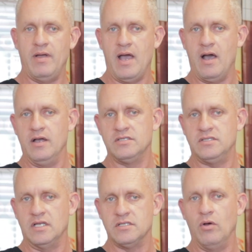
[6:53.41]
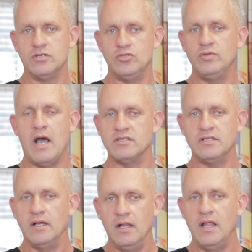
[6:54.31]
as low as
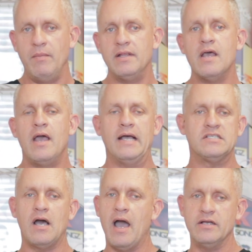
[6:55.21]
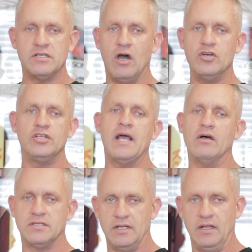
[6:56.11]
$2,000 limit, as high as
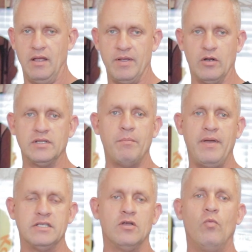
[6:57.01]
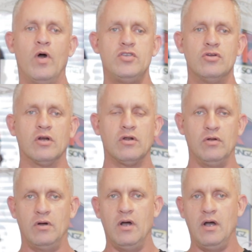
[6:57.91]
$100,000 limit. It all depends on what your
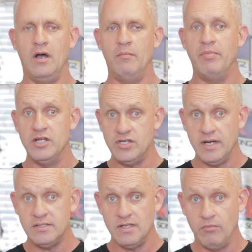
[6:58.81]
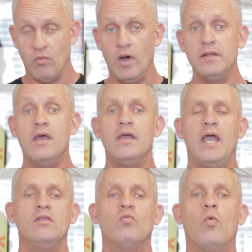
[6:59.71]
budget is, number one,
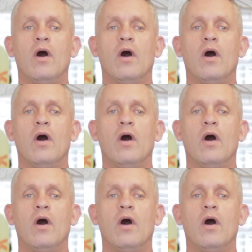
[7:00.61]
and